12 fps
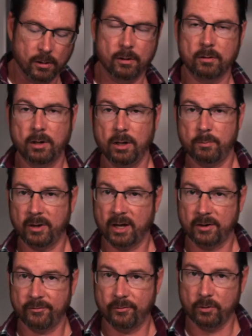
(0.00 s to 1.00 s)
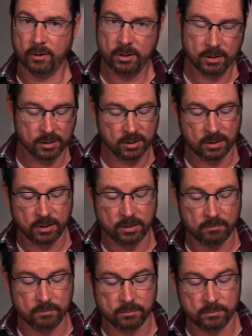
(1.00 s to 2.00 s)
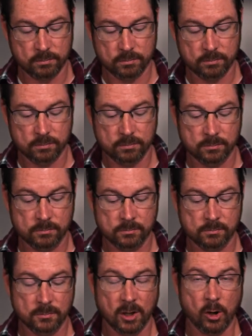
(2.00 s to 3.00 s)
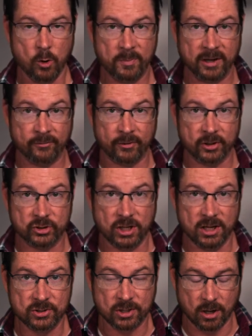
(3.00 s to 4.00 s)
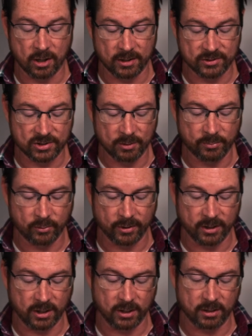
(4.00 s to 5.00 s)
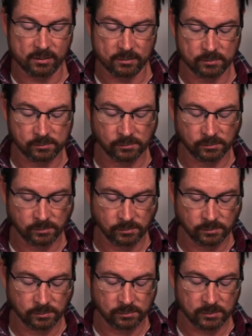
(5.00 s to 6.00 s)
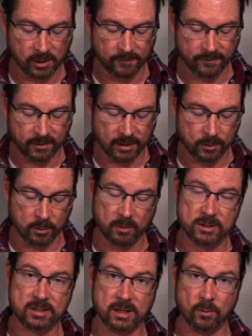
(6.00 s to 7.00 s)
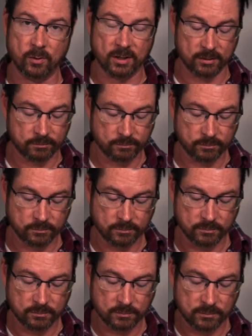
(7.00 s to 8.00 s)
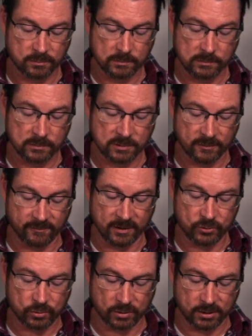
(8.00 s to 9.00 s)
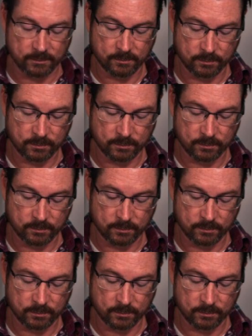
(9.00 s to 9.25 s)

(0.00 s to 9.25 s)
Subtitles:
Okay, pack 4. I'm hoping for a chase card at some point here. Feel like we must get one eventually.